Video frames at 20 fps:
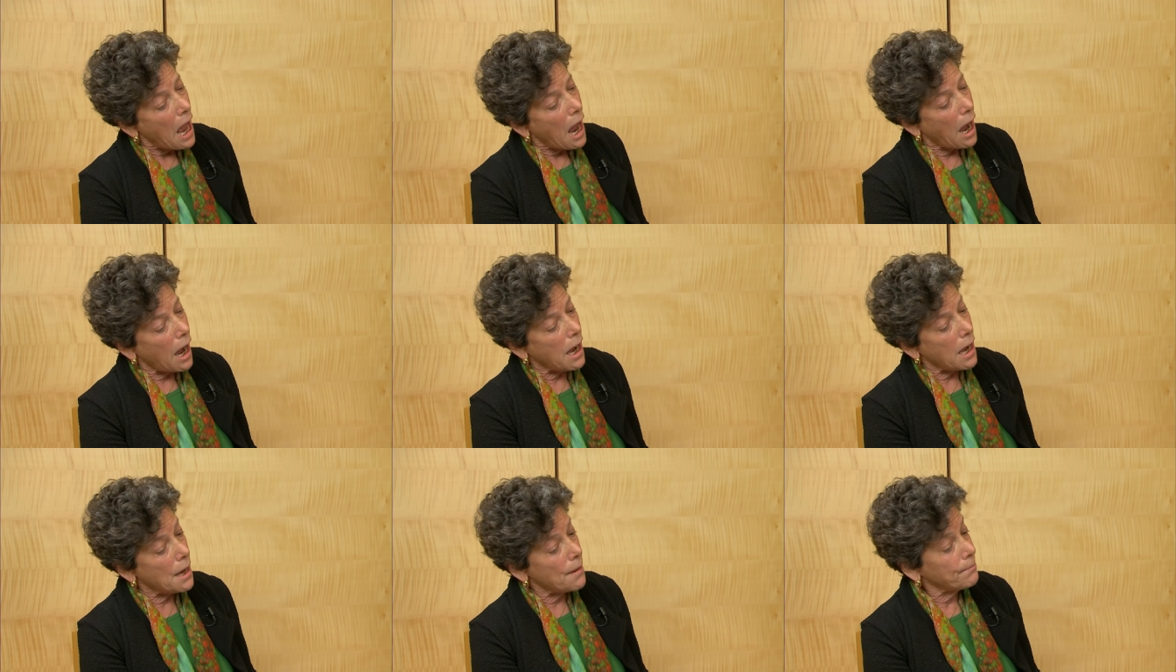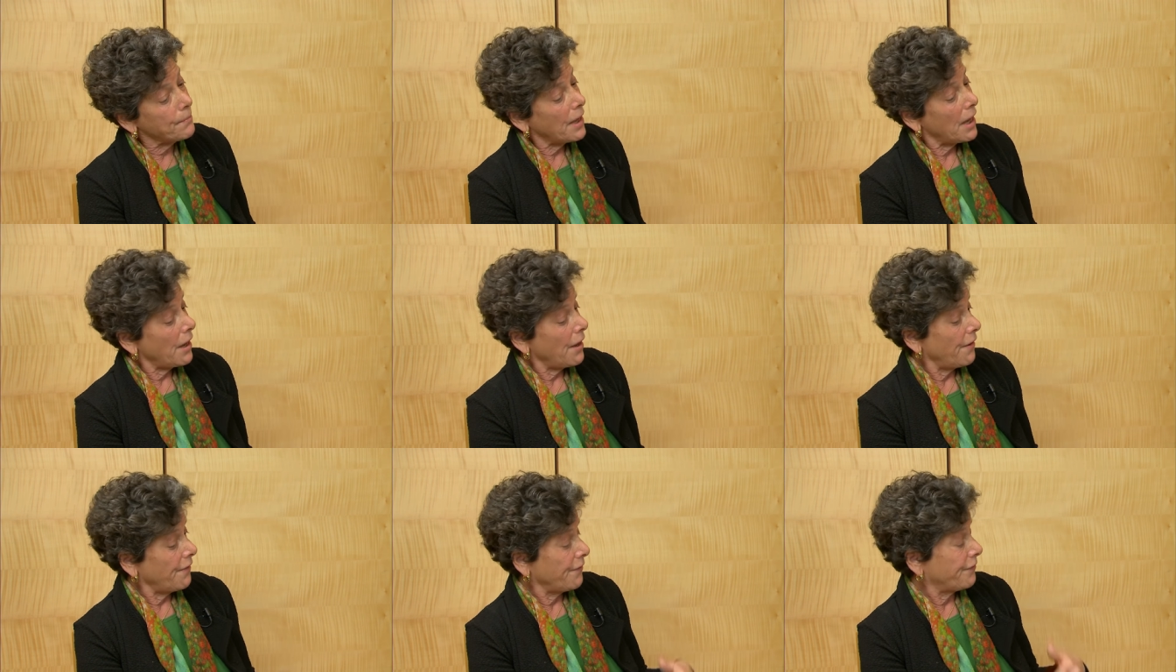Um,
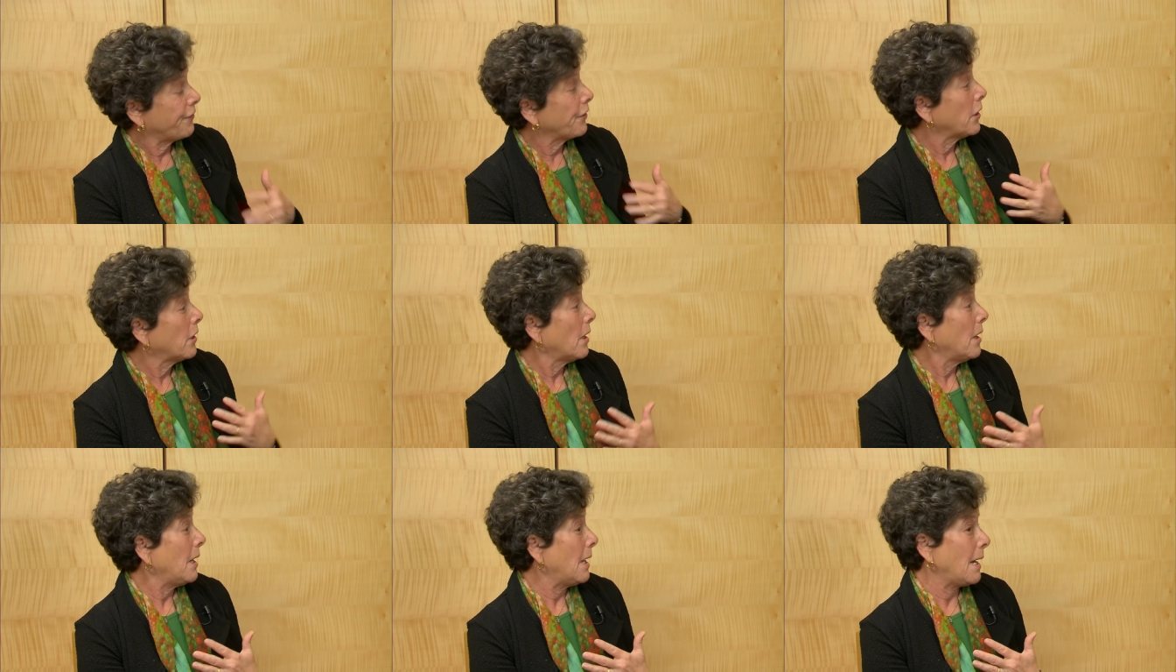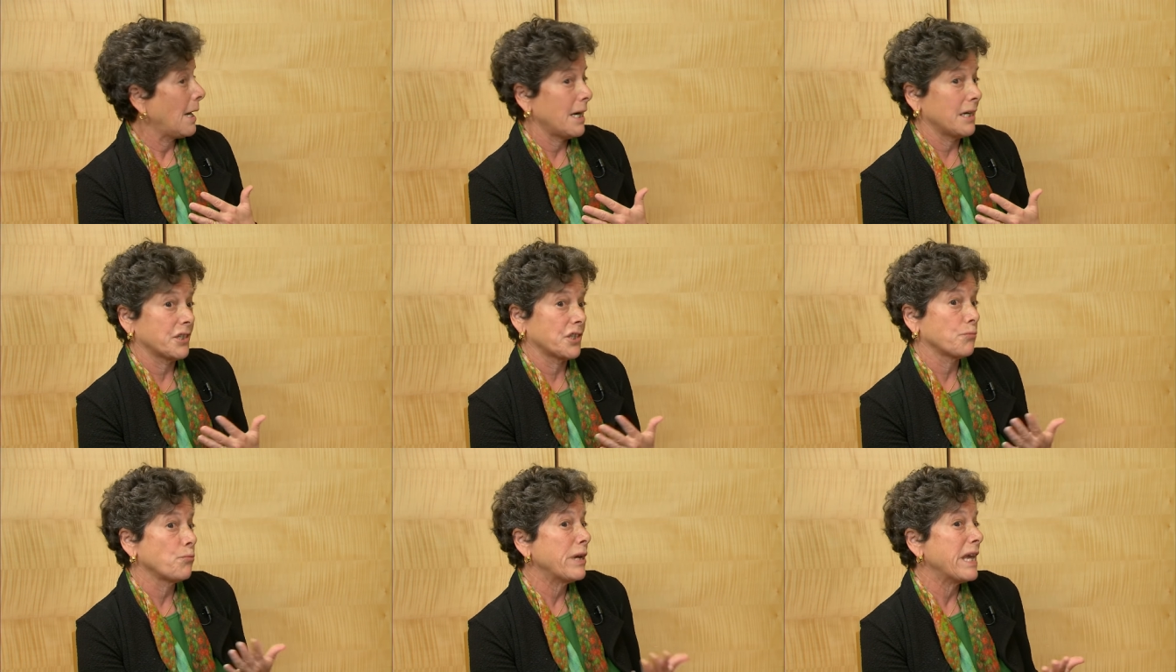for
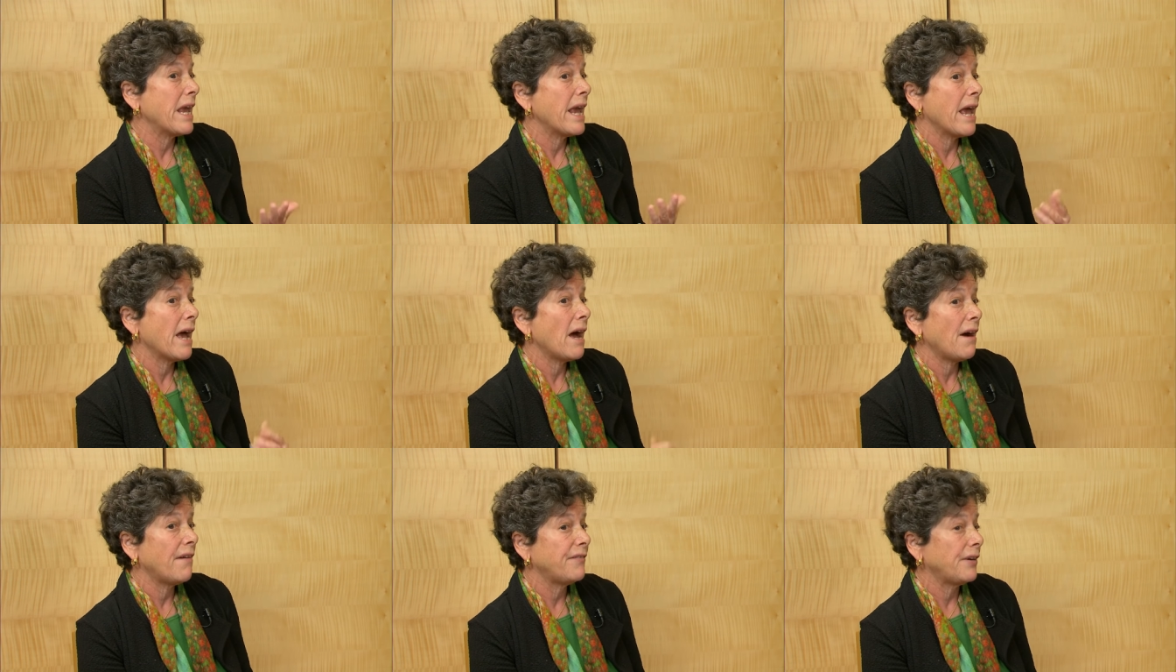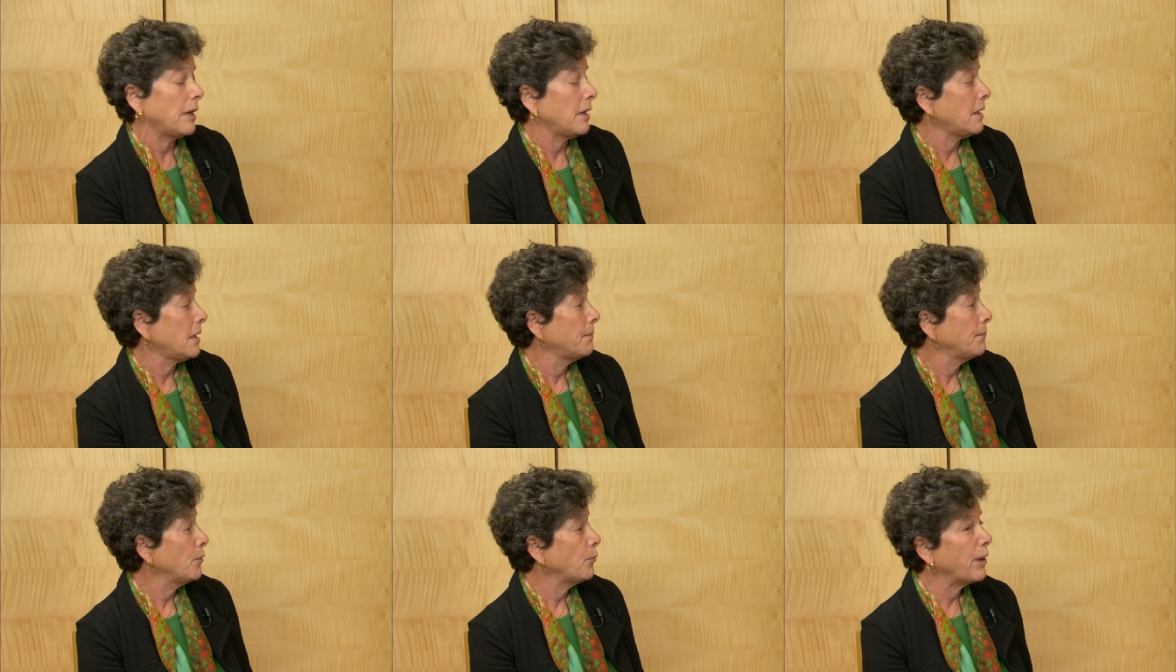us, we have,
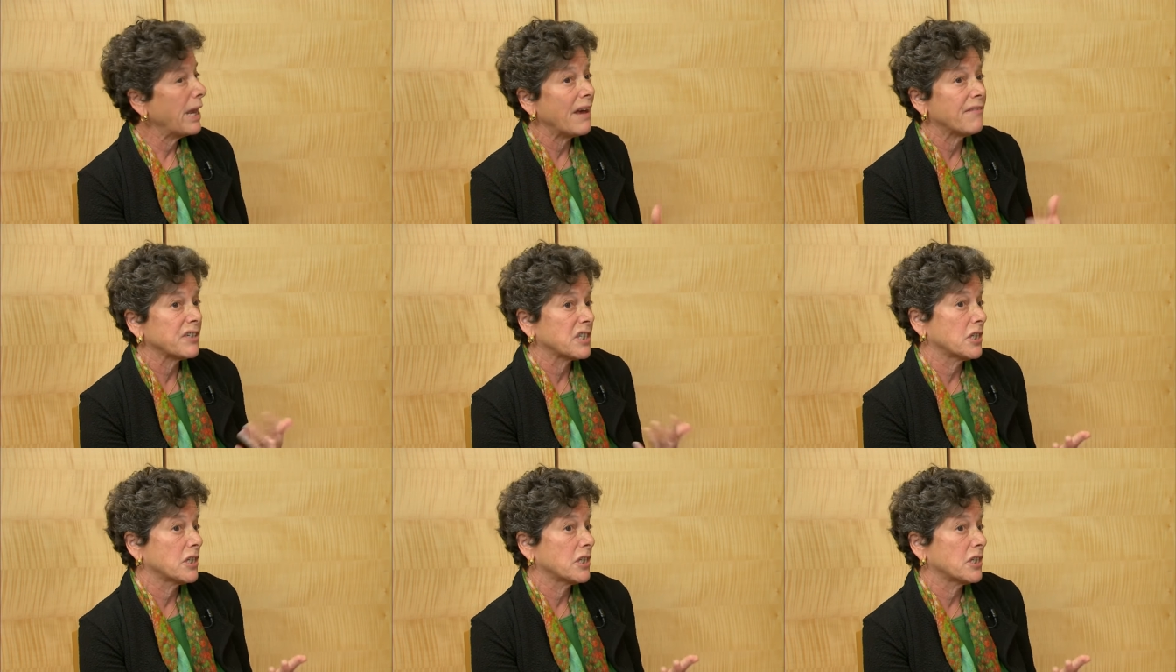um, we have a